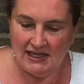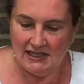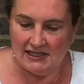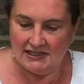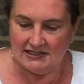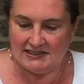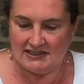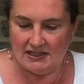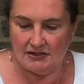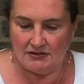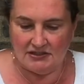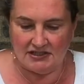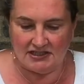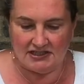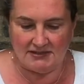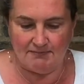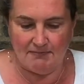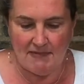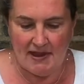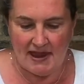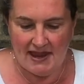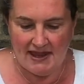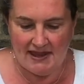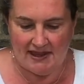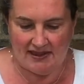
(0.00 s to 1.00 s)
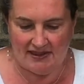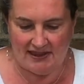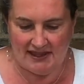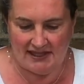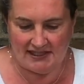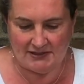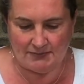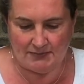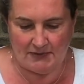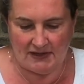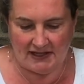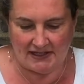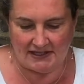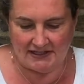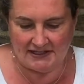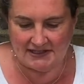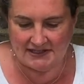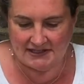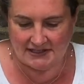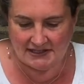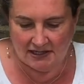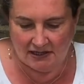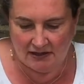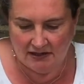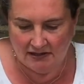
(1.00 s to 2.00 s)
So to make this, we're going to
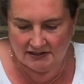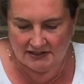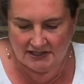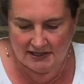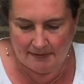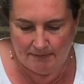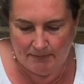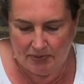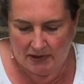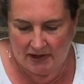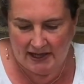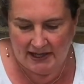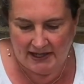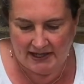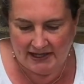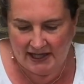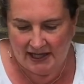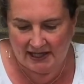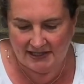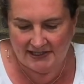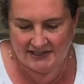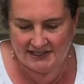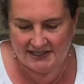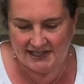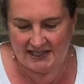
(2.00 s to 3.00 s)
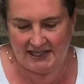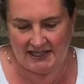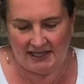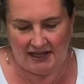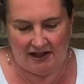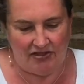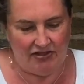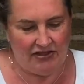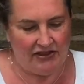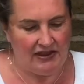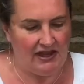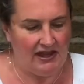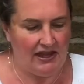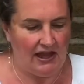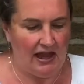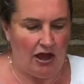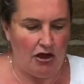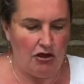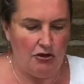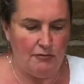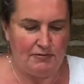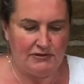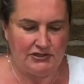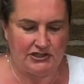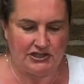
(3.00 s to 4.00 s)
start by cutting the
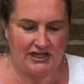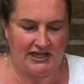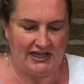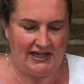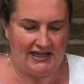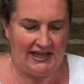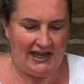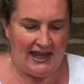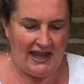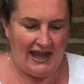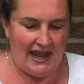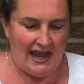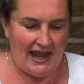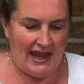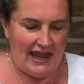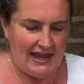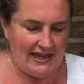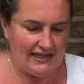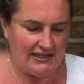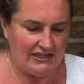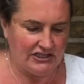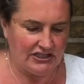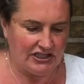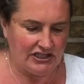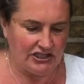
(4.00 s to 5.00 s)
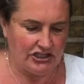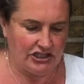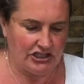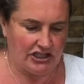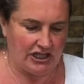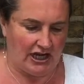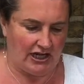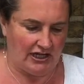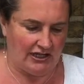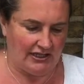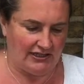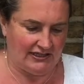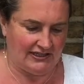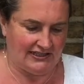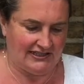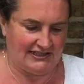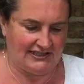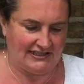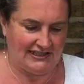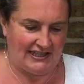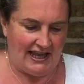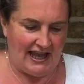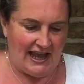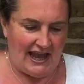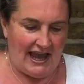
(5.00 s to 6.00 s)
aubergine into chunks
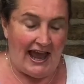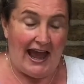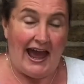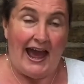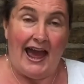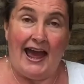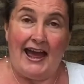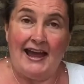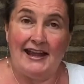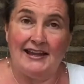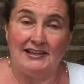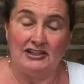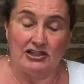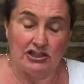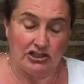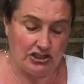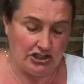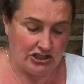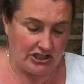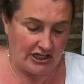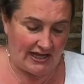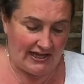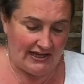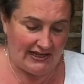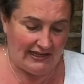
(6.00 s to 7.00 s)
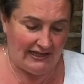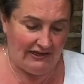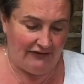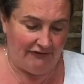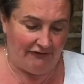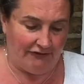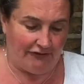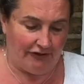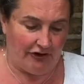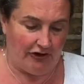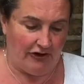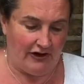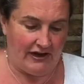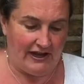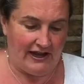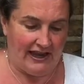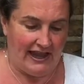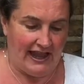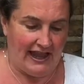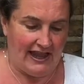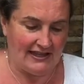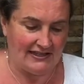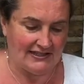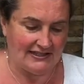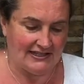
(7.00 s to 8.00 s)
and gently frying
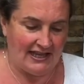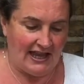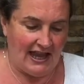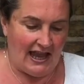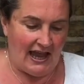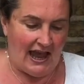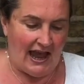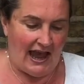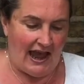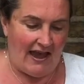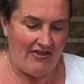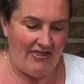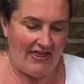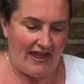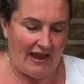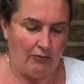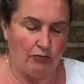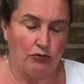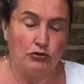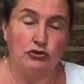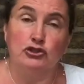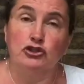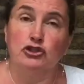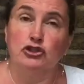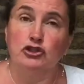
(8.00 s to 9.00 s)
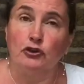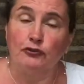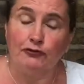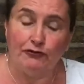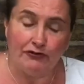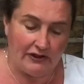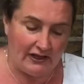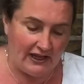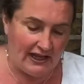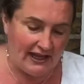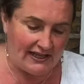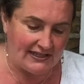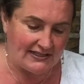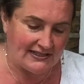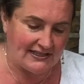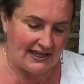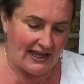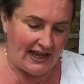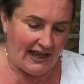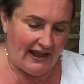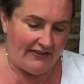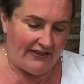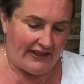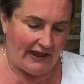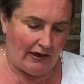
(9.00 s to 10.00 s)
it, and that will soften it.
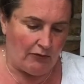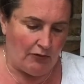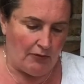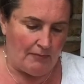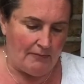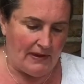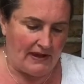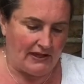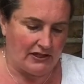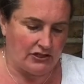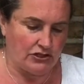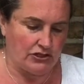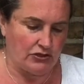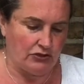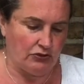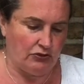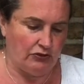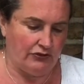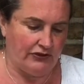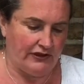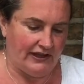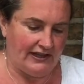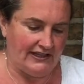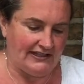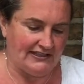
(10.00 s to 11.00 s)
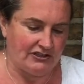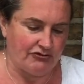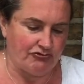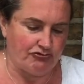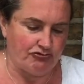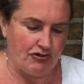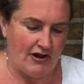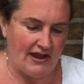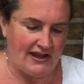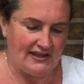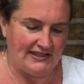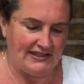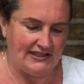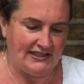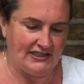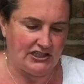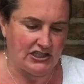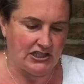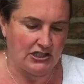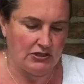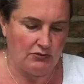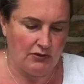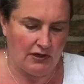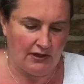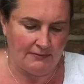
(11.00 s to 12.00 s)
That will make sure that it's ready
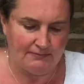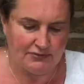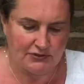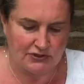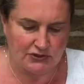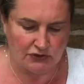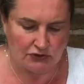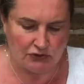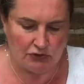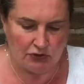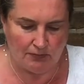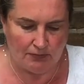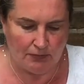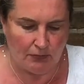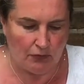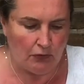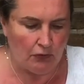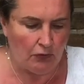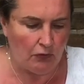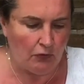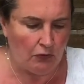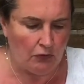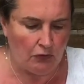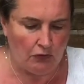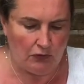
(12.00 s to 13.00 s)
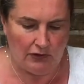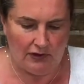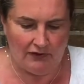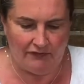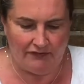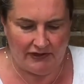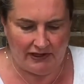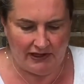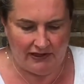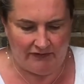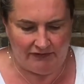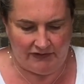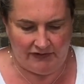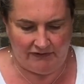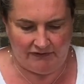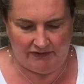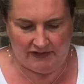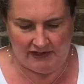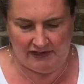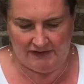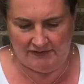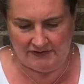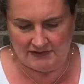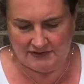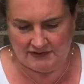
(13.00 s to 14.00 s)
to absorb all of the lovely
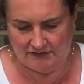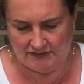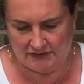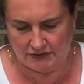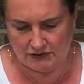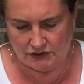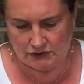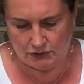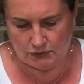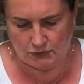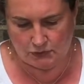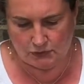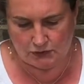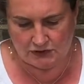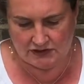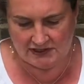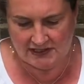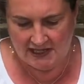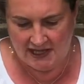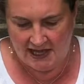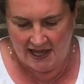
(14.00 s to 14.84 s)
flavours of the sauce.